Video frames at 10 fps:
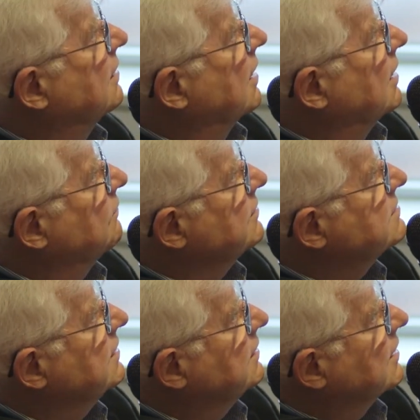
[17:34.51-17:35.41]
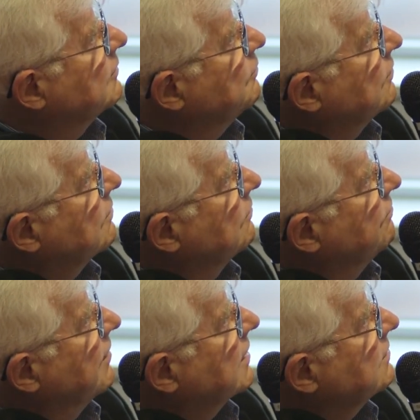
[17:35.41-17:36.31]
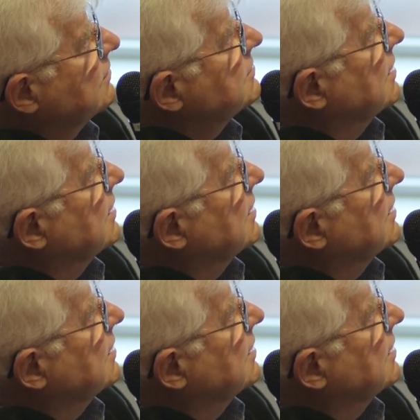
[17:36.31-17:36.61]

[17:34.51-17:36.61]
And we see that the political factors